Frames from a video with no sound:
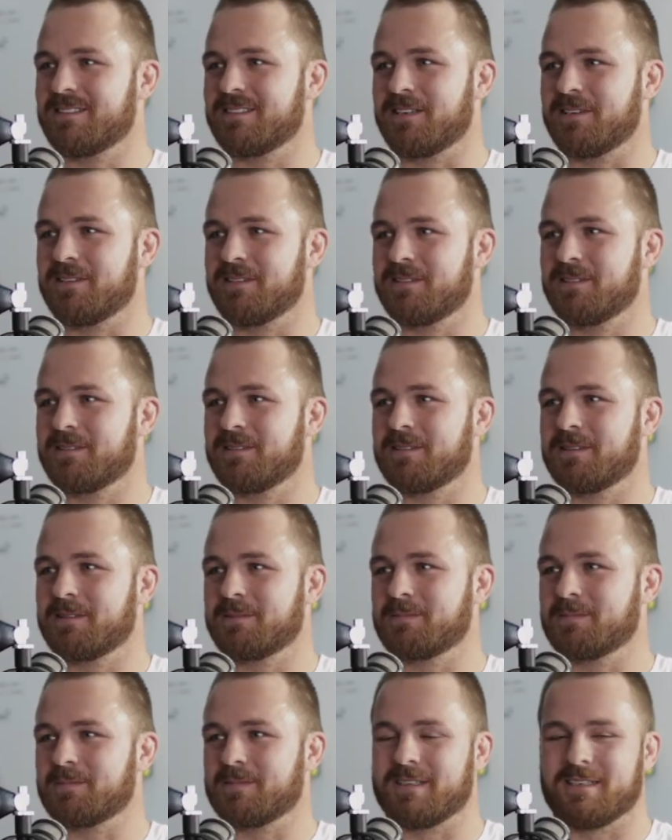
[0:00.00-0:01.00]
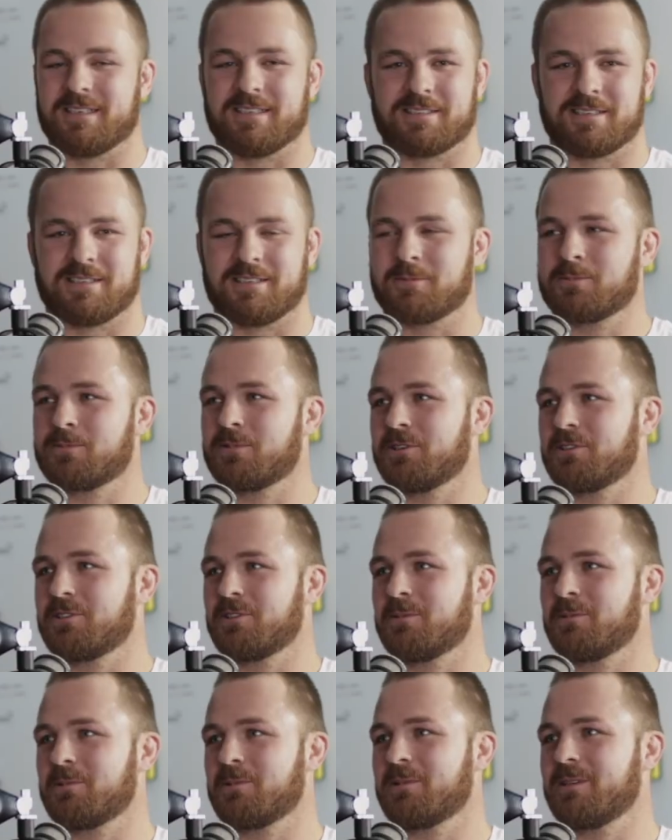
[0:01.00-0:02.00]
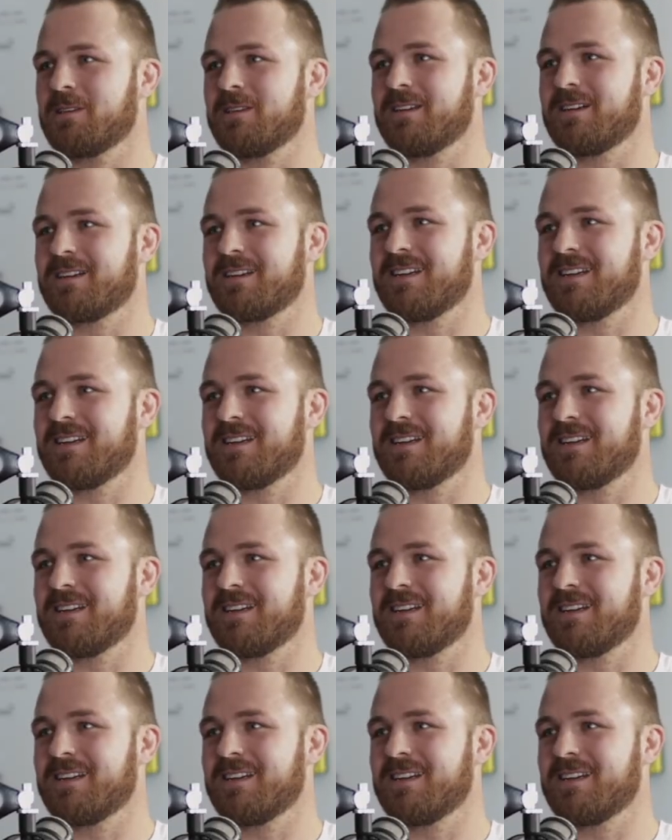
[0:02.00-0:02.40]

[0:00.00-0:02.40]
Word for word: So yeah, easily impressionable at a young